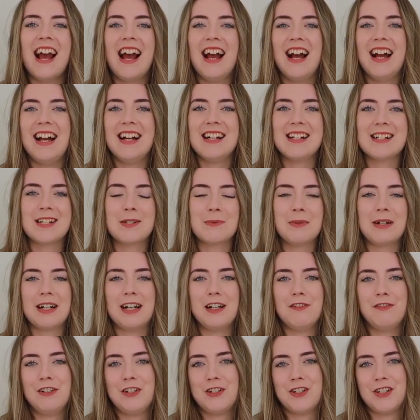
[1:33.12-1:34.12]
and when
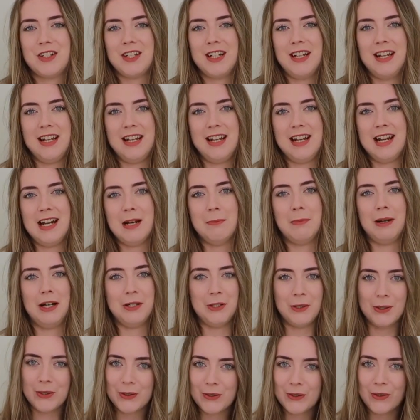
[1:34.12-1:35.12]
I featured it in my
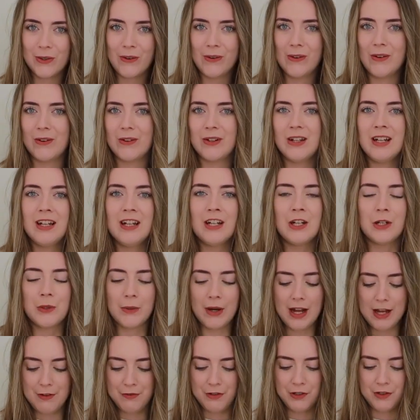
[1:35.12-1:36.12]
New Look haul,
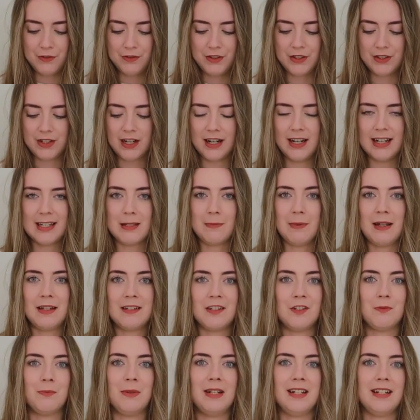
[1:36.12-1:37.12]
quite a few of you guys
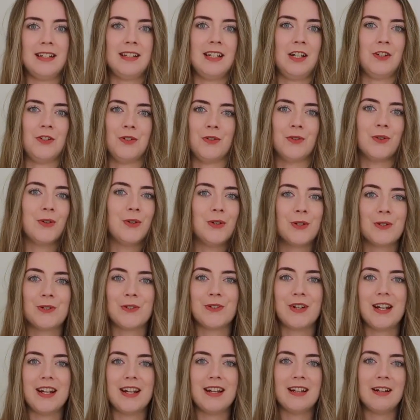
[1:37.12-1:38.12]
messaged me and said you'd
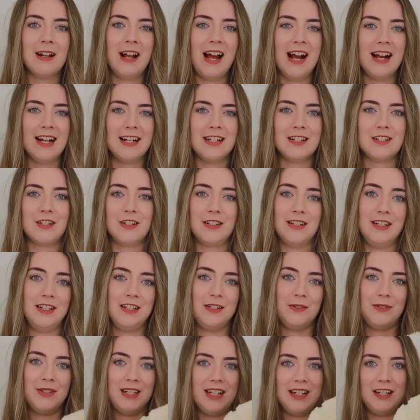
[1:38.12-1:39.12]
order it and that
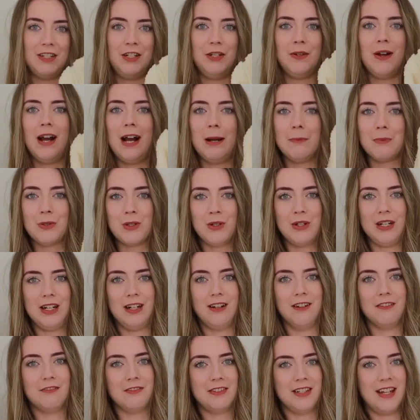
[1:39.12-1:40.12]
you did and you absolutely
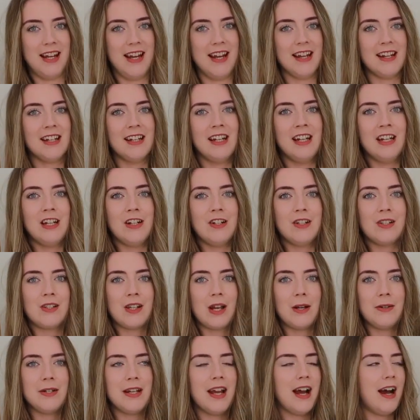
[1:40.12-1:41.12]
loved it.
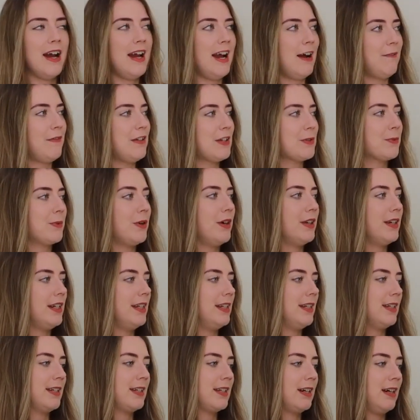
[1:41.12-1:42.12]
So yeah, I have this one
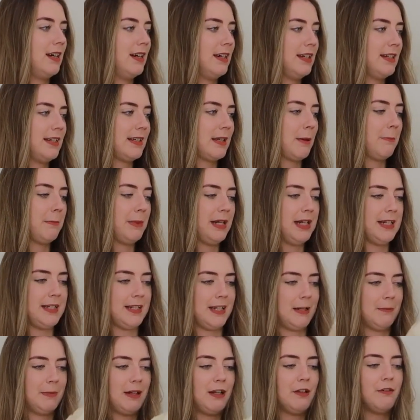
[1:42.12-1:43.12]
in a size
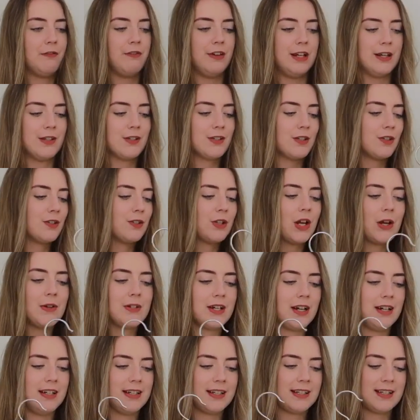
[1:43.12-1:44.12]
medium and it fits so
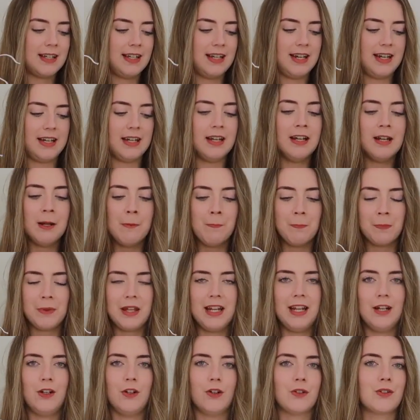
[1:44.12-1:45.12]
nicely.
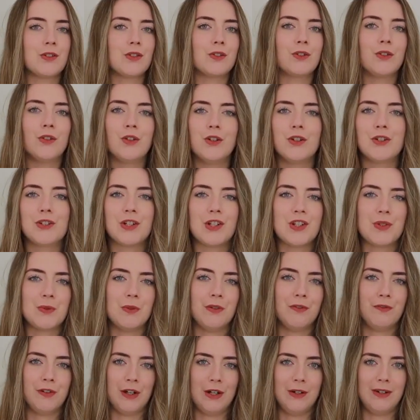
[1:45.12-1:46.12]
It looks gorgeous
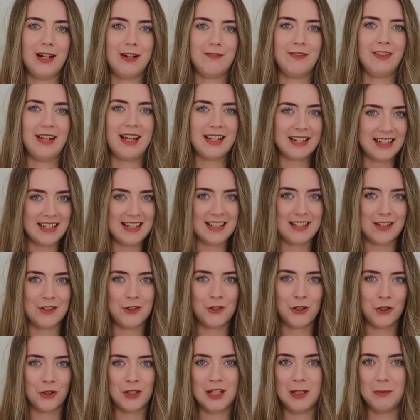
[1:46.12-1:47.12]
with faux leather leggings and
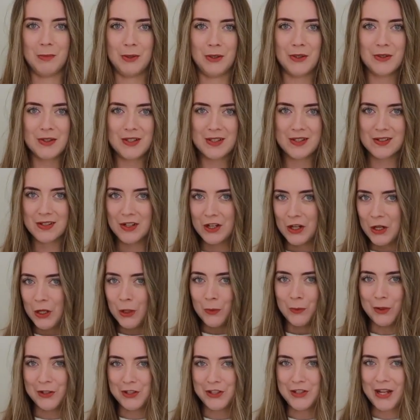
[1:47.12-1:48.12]
chunky boots,
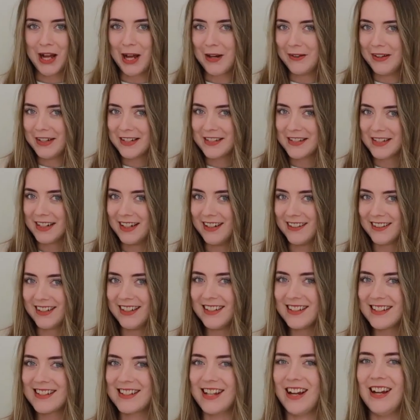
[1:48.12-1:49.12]
which is how I
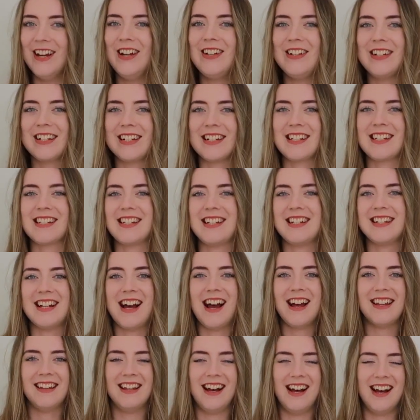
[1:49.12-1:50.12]
started, so you can see
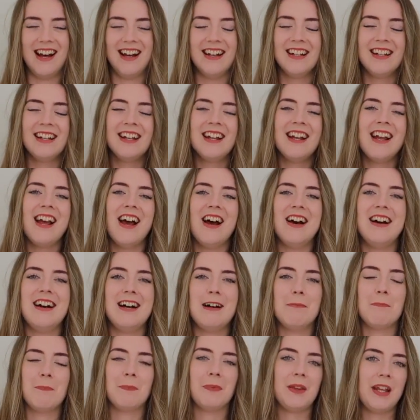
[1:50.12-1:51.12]
that
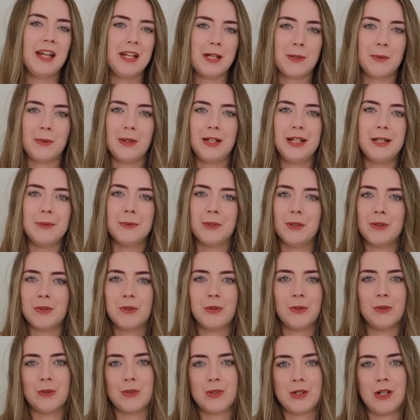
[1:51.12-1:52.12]
there. Equally, it would
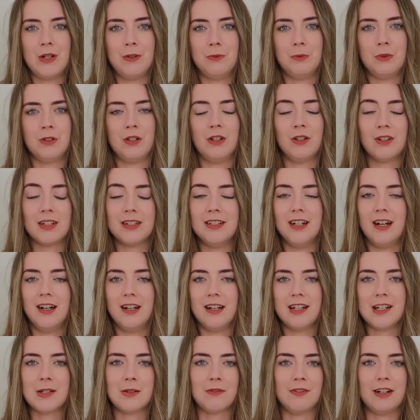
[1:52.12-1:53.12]
look
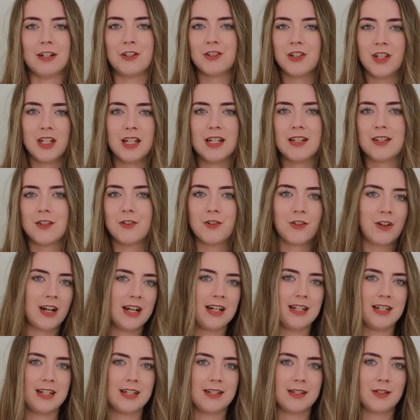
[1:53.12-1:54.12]
nice with like jeans and
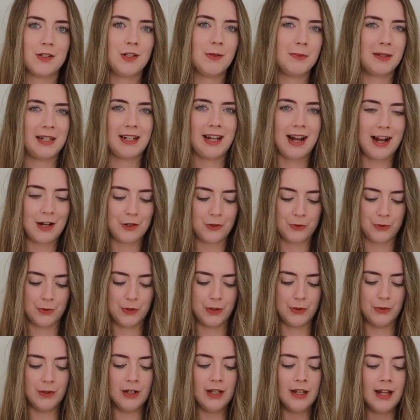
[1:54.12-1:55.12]
trainers, super
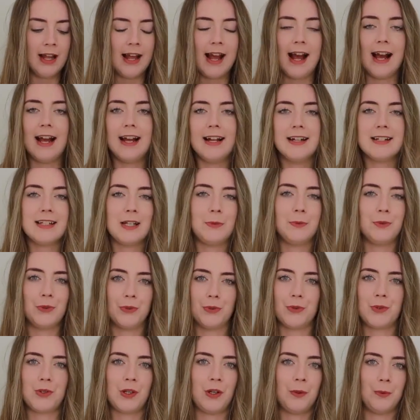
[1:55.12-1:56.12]
casual, and it would
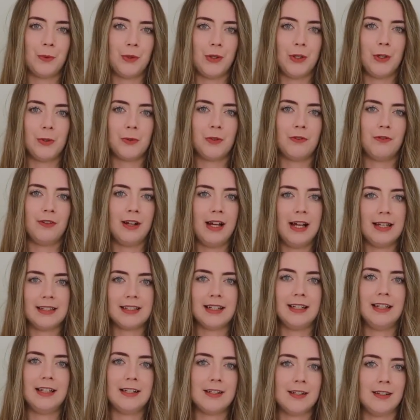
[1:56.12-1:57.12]
also work with like
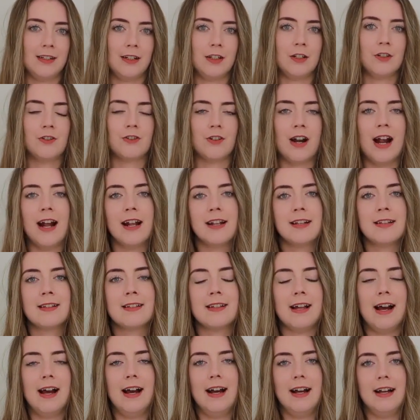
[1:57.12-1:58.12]
a little dress
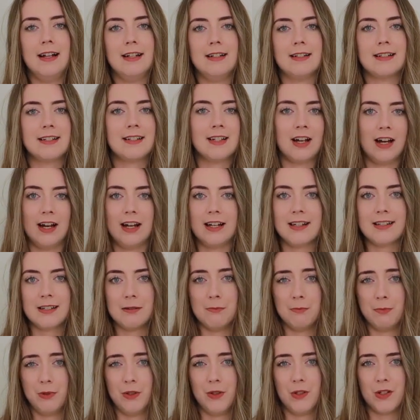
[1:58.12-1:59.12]
and tights
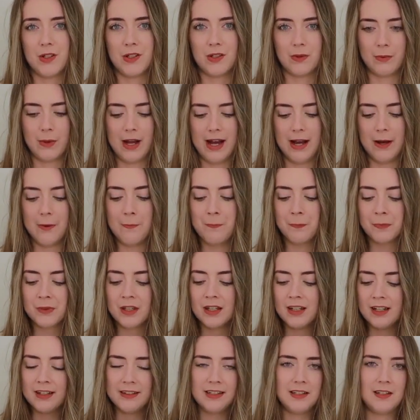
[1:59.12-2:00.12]
and boots as well.
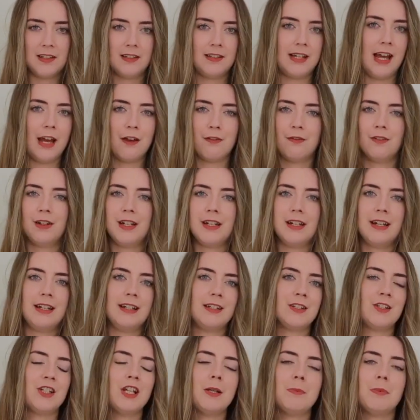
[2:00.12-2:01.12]
This is definitely a
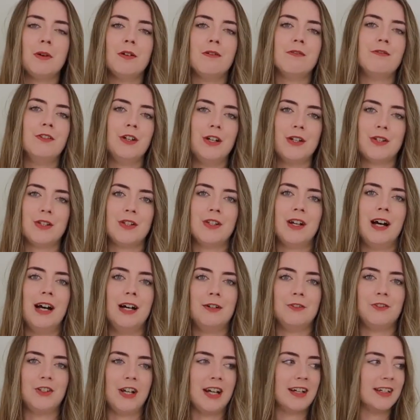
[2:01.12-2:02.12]
super
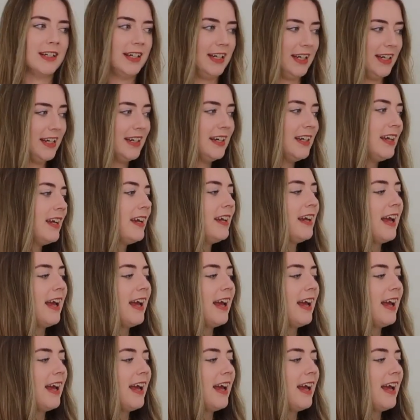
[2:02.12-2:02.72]
versatile jacket,